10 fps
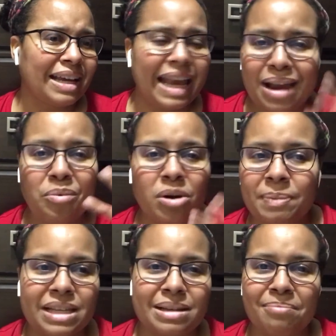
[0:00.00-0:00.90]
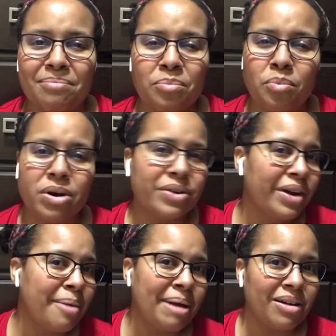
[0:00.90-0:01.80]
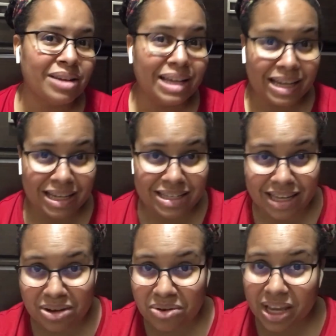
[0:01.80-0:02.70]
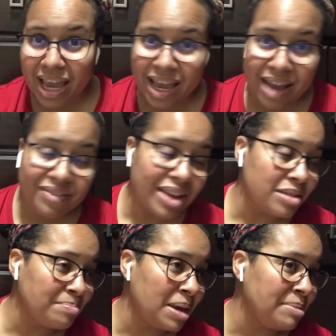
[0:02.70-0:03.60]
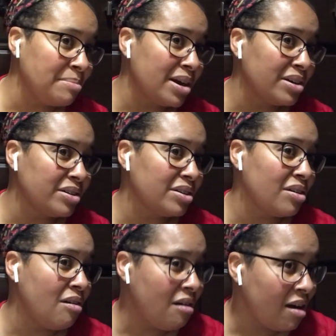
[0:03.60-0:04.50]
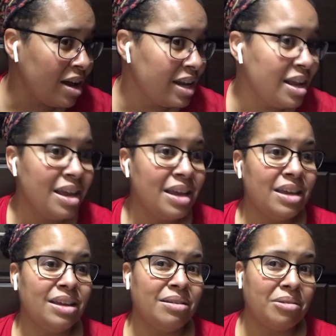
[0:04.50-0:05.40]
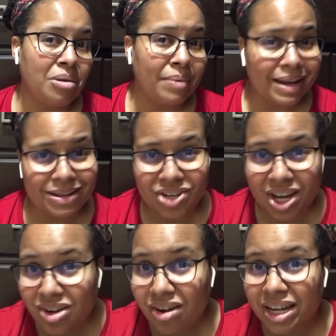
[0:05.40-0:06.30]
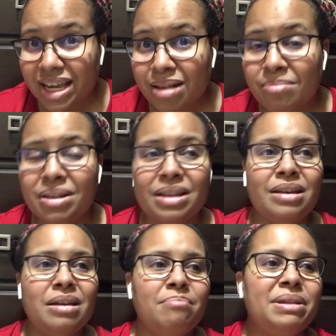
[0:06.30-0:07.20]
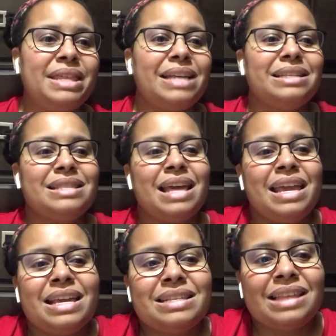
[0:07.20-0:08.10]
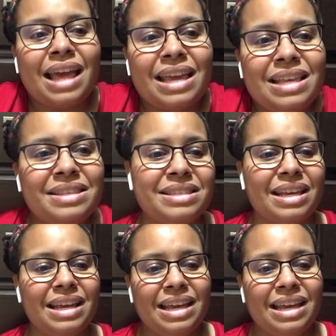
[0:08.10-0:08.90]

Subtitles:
can't work because I'm wondering about, is he okay? I've got the baby monitor on, go in and check on him. But that's the thing is that it's